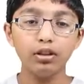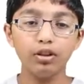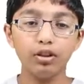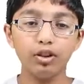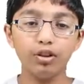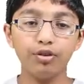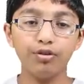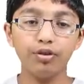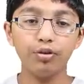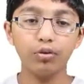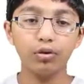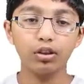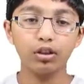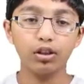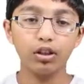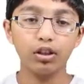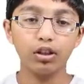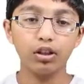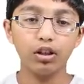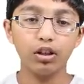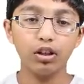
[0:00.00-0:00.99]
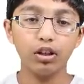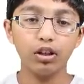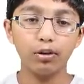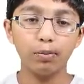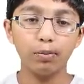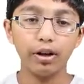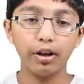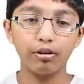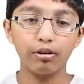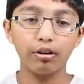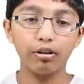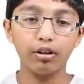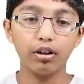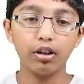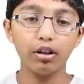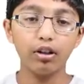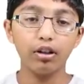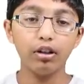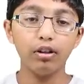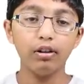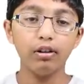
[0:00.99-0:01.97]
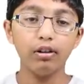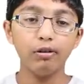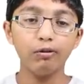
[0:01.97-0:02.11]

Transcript: So if you wanted another background colour,